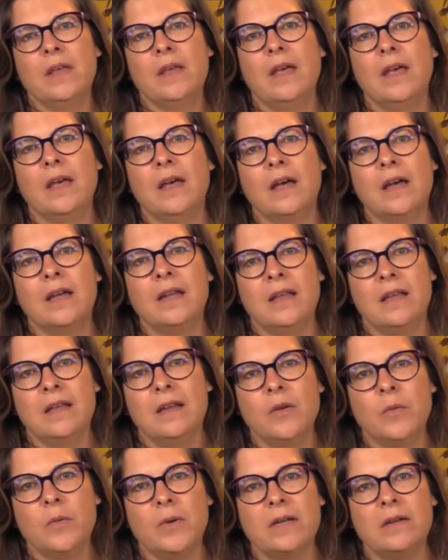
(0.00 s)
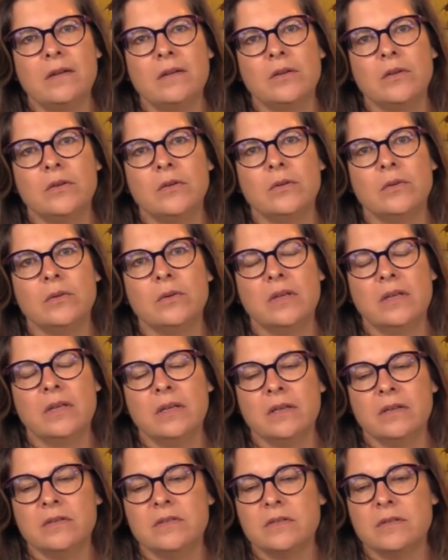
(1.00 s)
An Inuit who
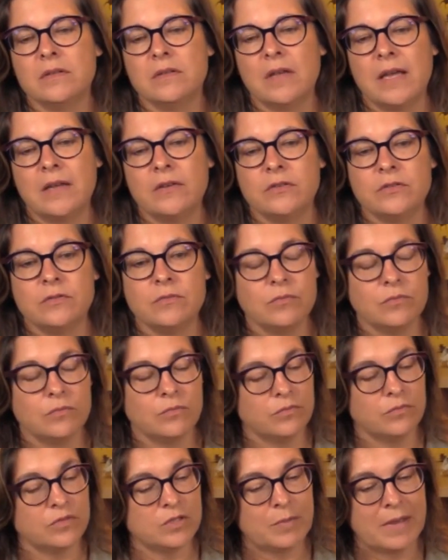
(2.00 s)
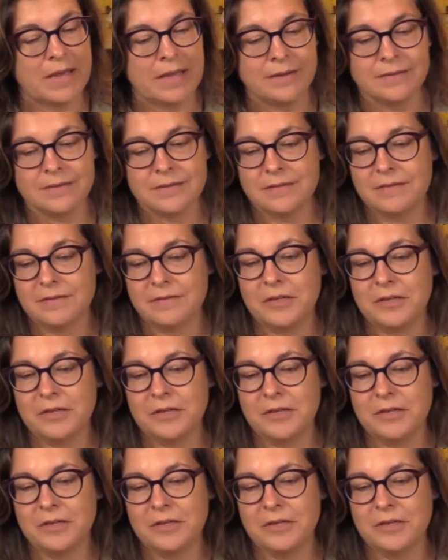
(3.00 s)
has spent,